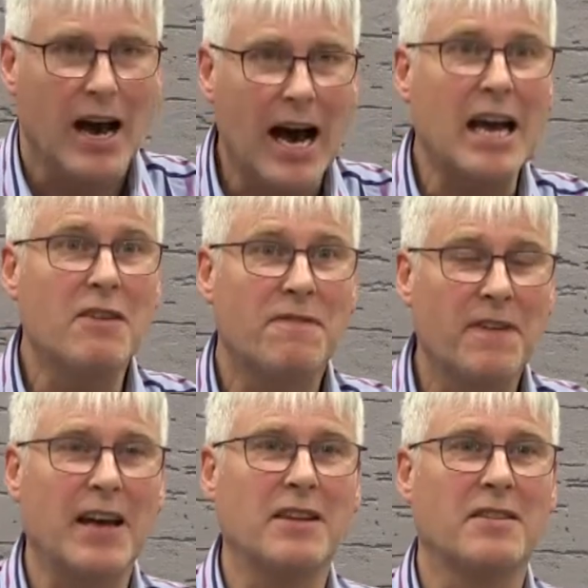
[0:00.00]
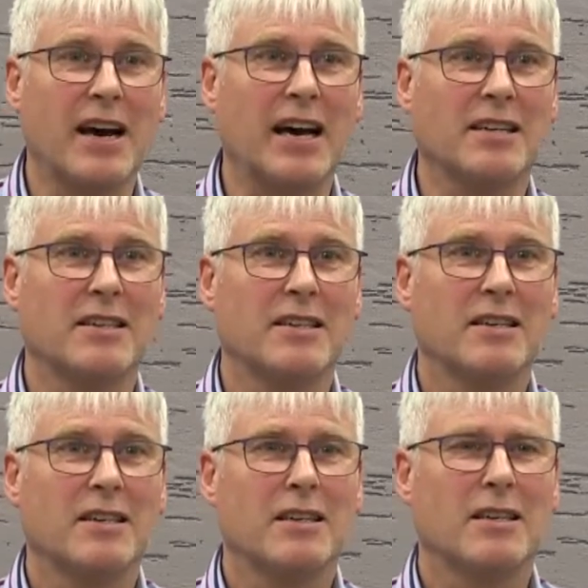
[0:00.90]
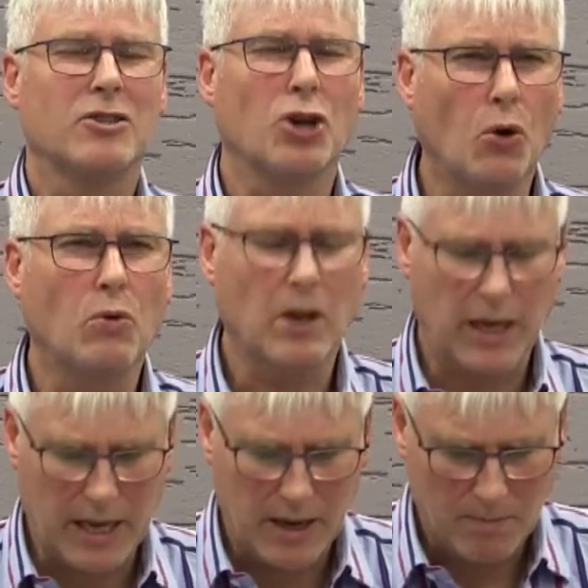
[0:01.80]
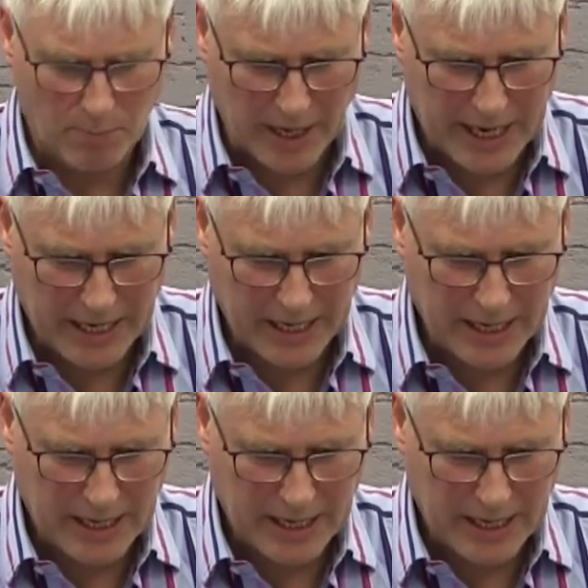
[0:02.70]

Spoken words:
I find that totally bleak.